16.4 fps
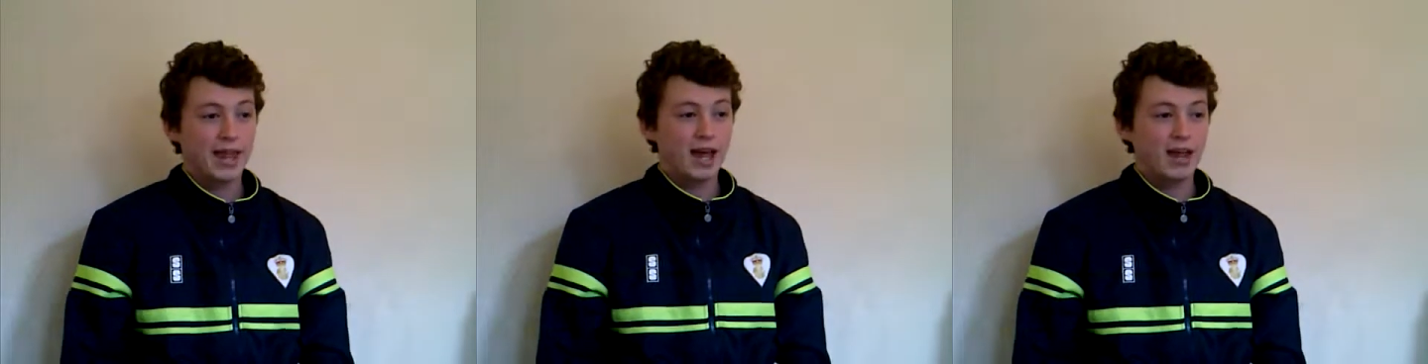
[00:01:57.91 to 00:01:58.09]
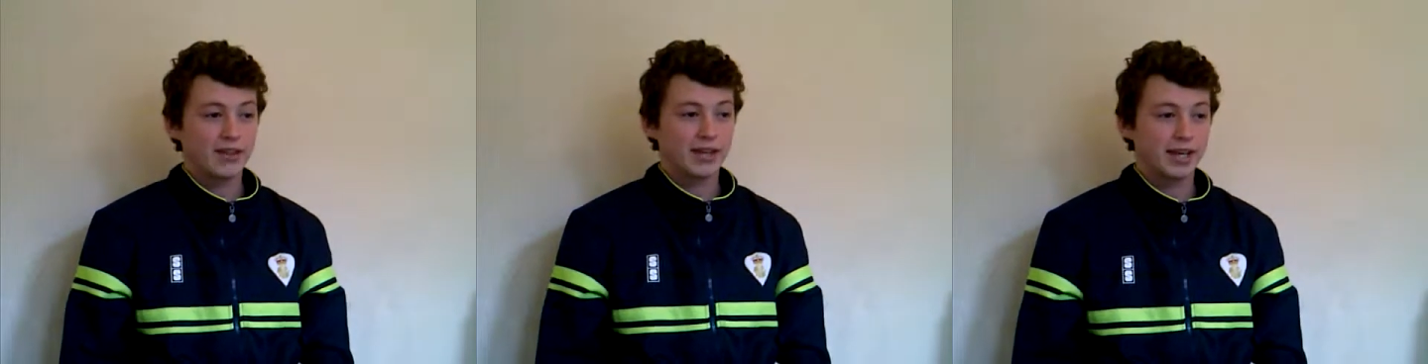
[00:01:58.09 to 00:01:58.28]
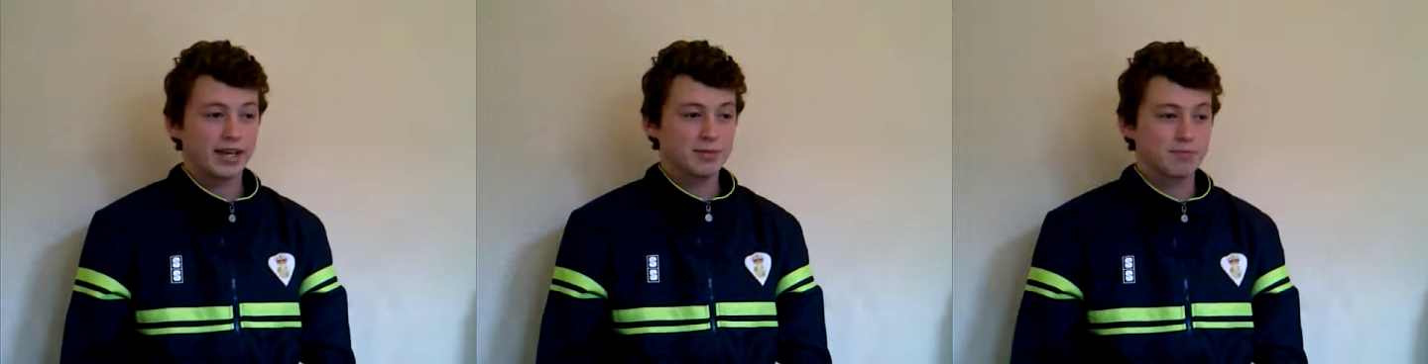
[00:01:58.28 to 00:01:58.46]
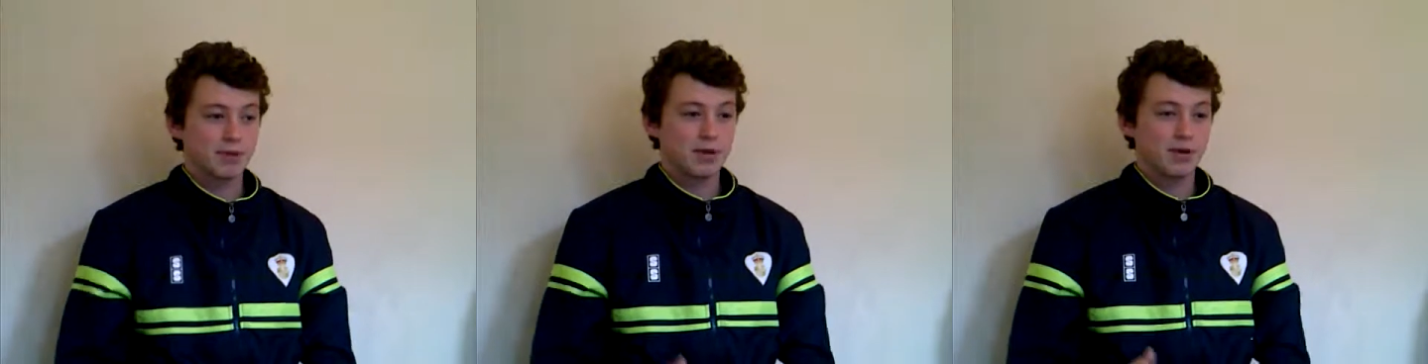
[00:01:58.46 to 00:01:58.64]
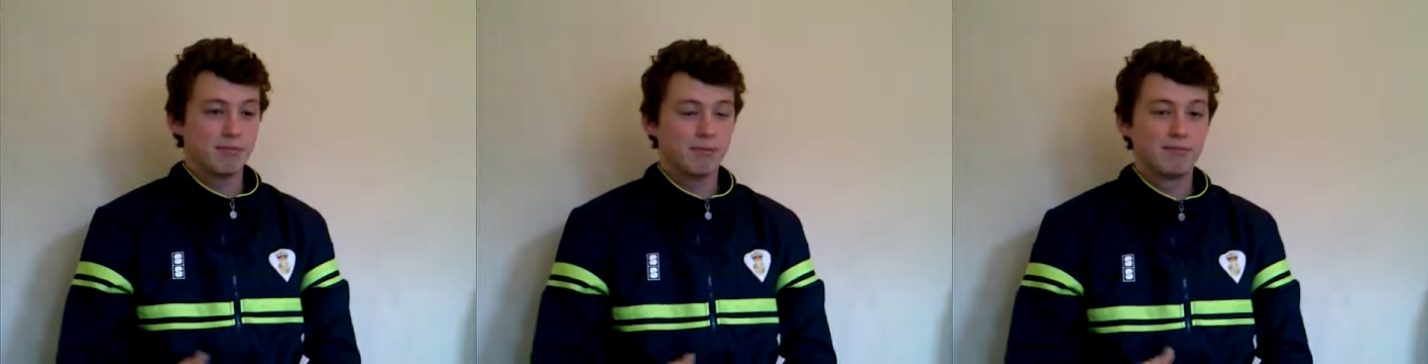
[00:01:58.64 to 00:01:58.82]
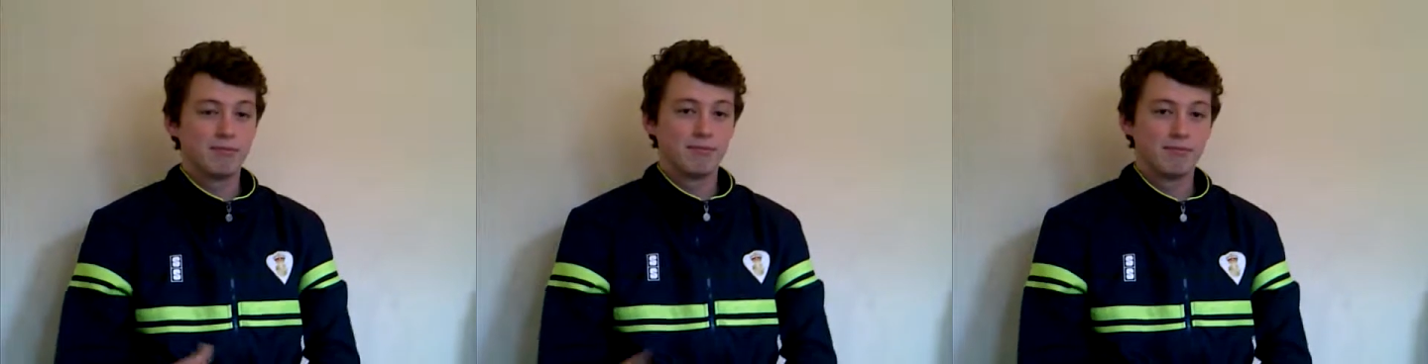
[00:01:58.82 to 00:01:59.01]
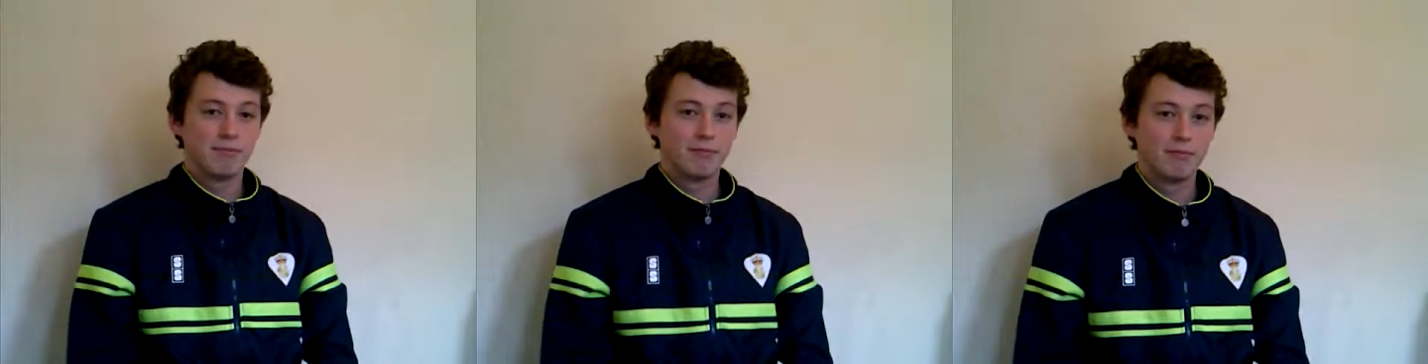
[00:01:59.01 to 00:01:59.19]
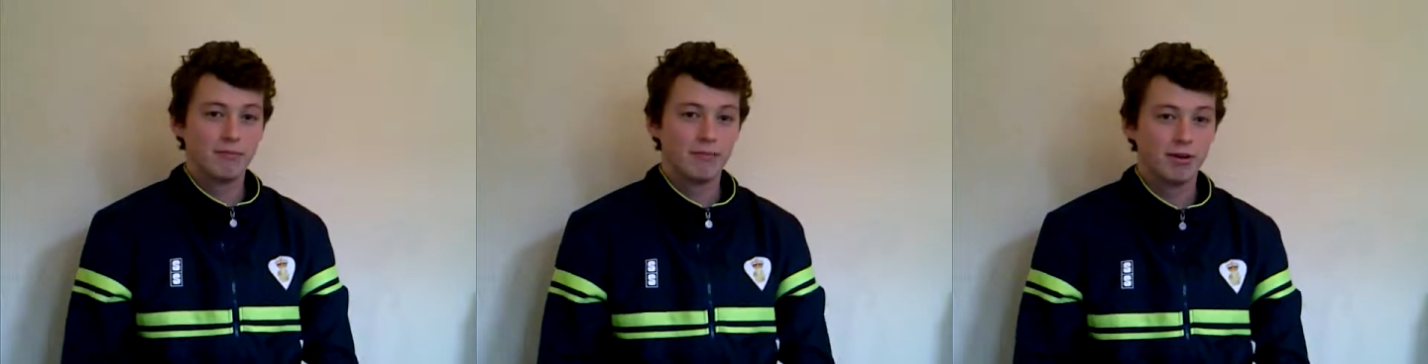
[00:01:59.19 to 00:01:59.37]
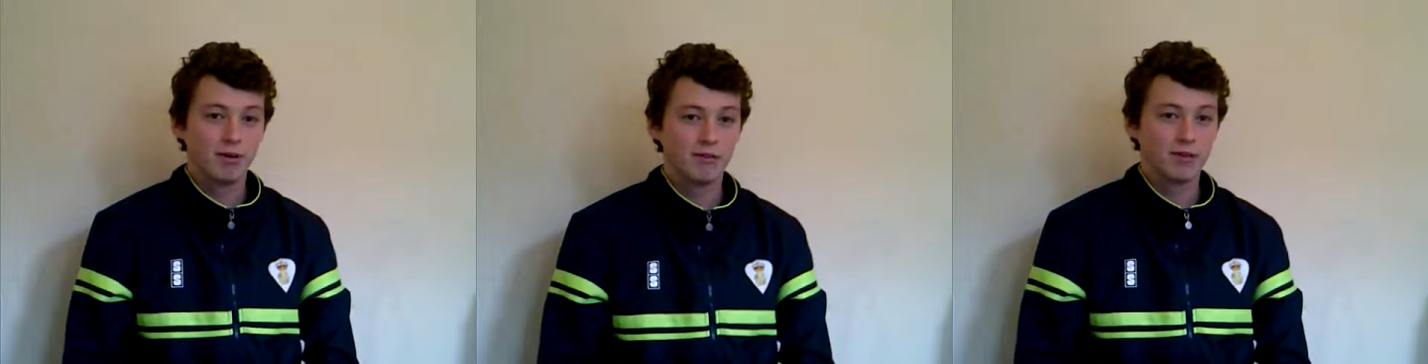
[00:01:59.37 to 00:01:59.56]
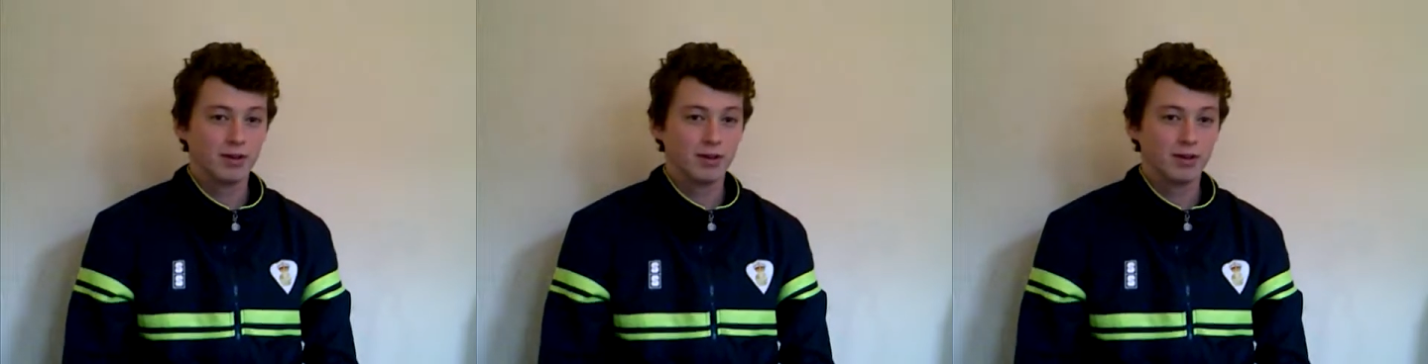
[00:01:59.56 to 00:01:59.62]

I think it's become more of